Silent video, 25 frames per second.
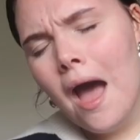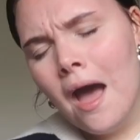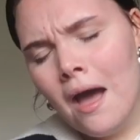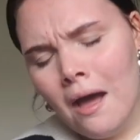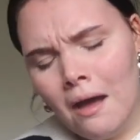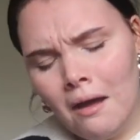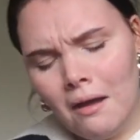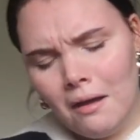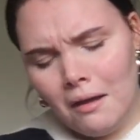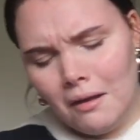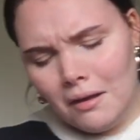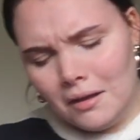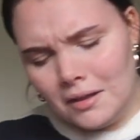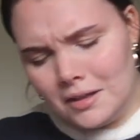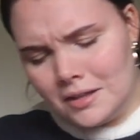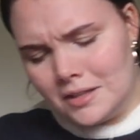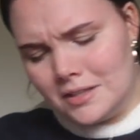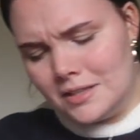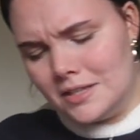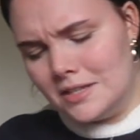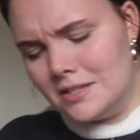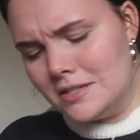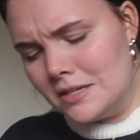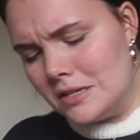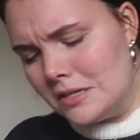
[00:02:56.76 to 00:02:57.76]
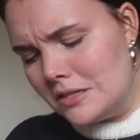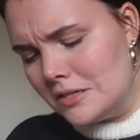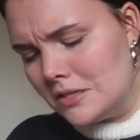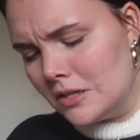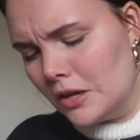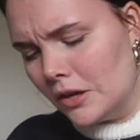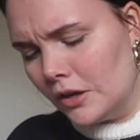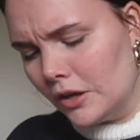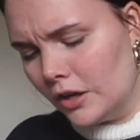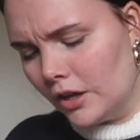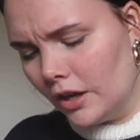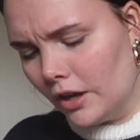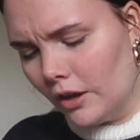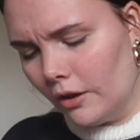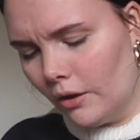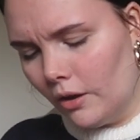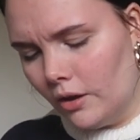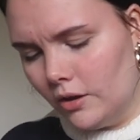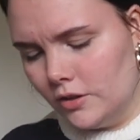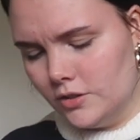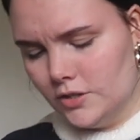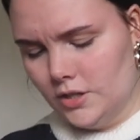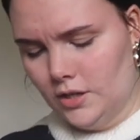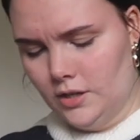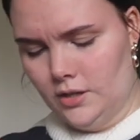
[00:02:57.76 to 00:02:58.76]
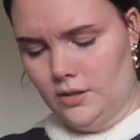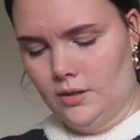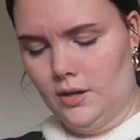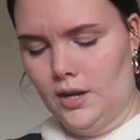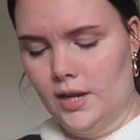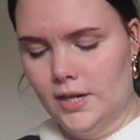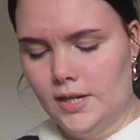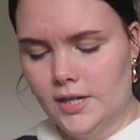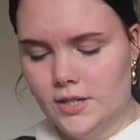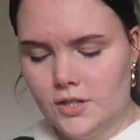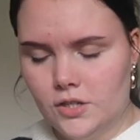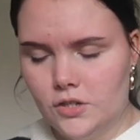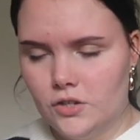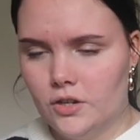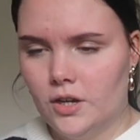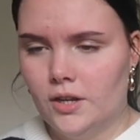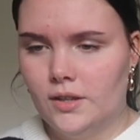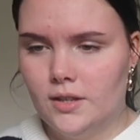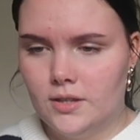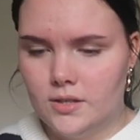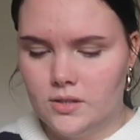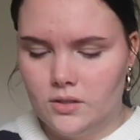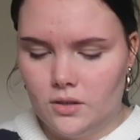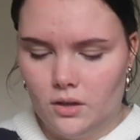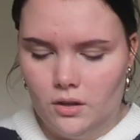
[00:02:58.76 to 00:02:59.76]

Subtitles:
is. This is so cute. Hold on. I need to try this